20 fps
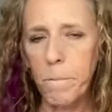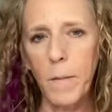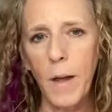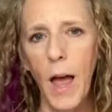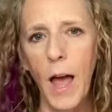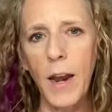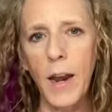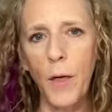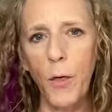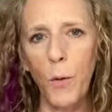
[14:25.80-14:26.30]

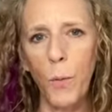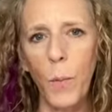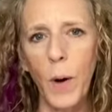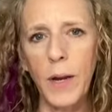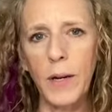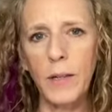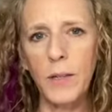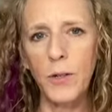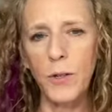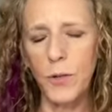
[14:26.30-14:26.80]
Another
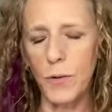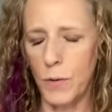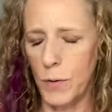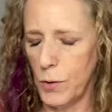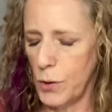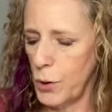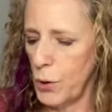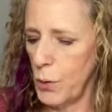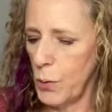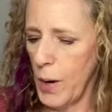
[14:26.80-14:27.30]
one
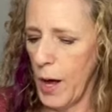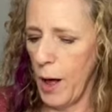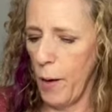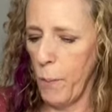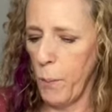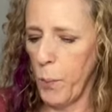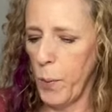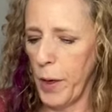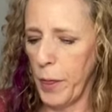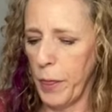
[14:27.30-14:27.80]
to
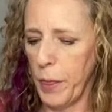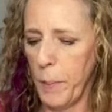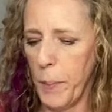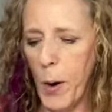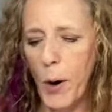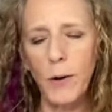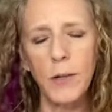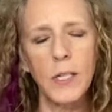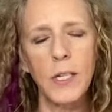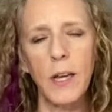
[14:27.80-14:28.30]
help with the
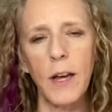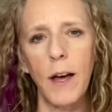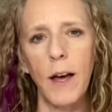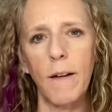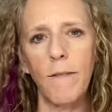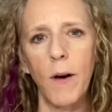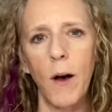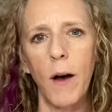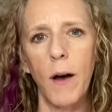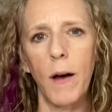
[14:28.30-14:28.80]
parts
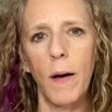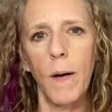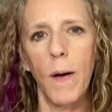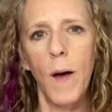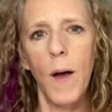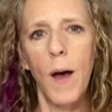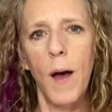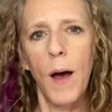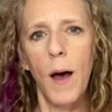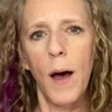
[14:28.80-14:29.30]
of
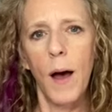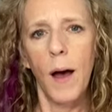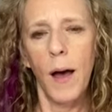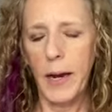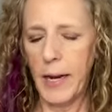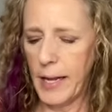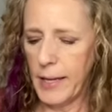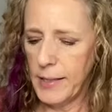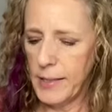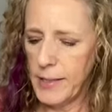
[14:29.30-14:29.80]

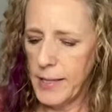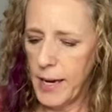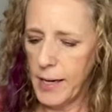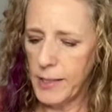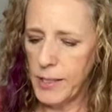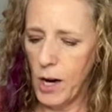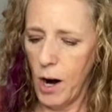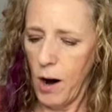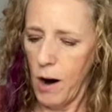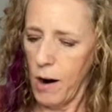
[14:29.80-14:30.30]
an
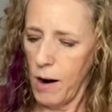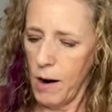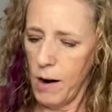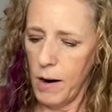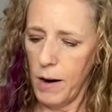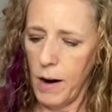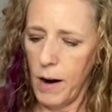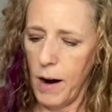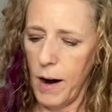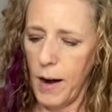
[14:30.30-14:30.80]
insect
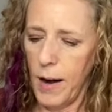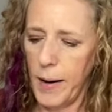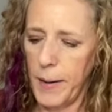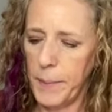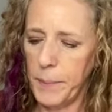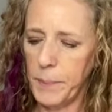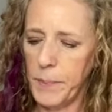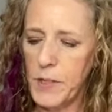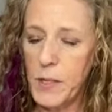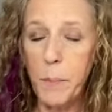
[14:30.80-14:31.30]

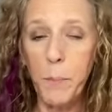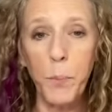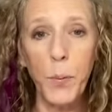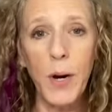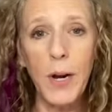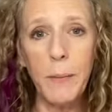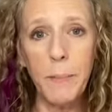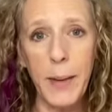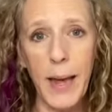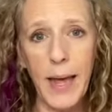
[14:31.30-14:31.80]
are some
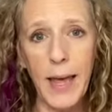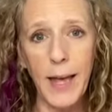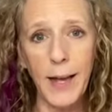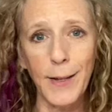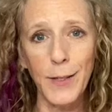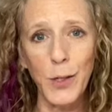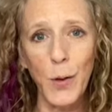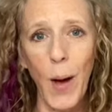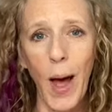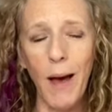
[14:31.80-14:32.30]
printmaking.
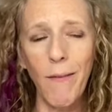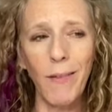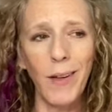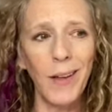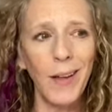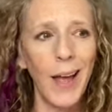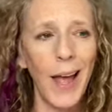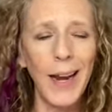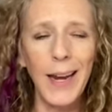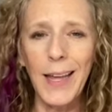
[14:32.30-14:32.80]
So
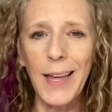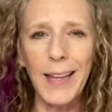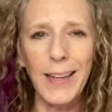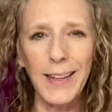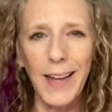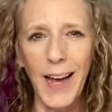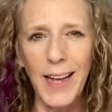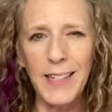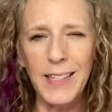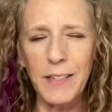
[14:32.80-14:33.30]
having any
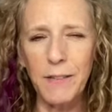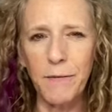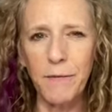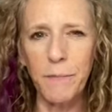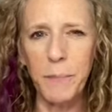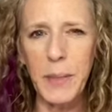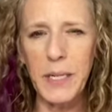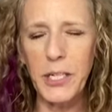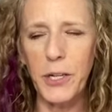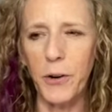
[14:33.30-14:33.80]
kinds of
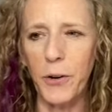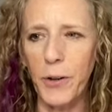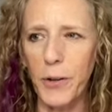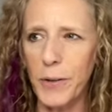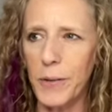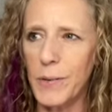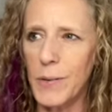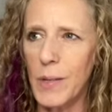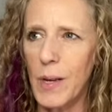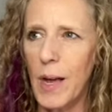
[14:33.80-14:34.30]

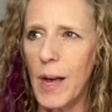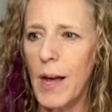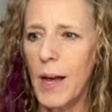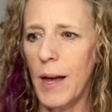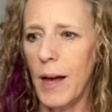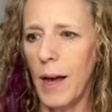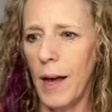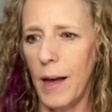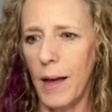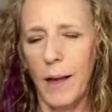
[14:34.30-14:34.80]
materials,
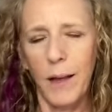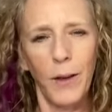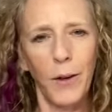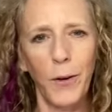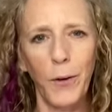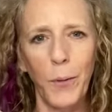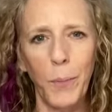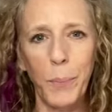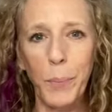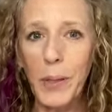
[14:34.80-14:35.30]

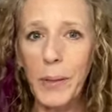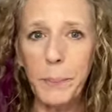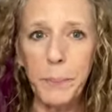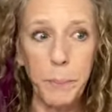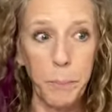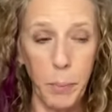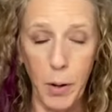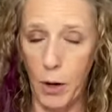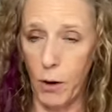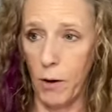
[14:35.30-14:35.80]

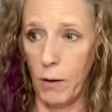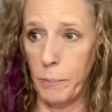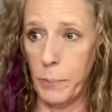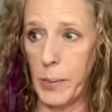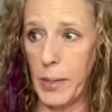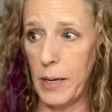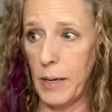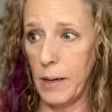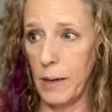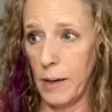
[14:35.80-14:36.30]
it could
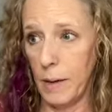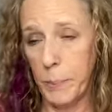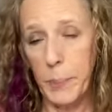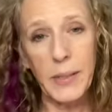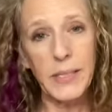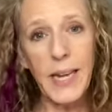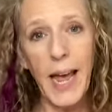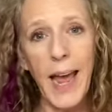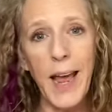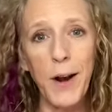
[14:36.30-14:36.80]
be
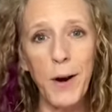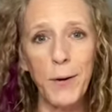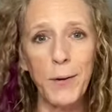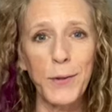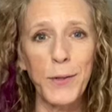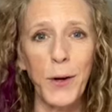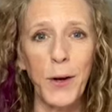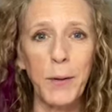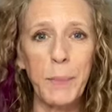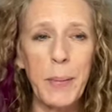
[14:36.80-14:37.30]

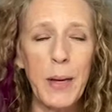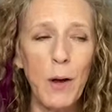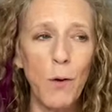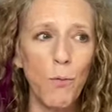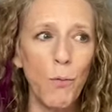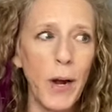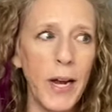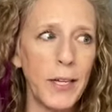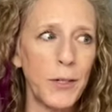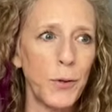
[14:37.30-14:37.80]
potatoes, it could be
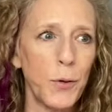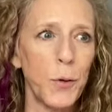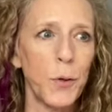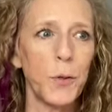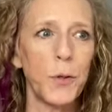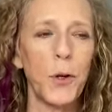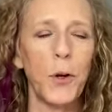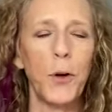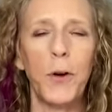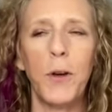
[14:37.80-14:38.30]

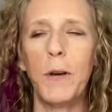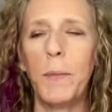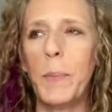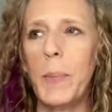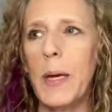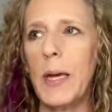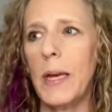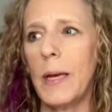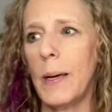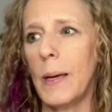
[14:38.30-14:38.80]
erasers, it could
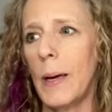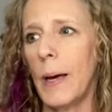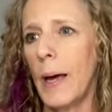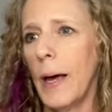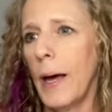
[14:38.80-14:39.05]
be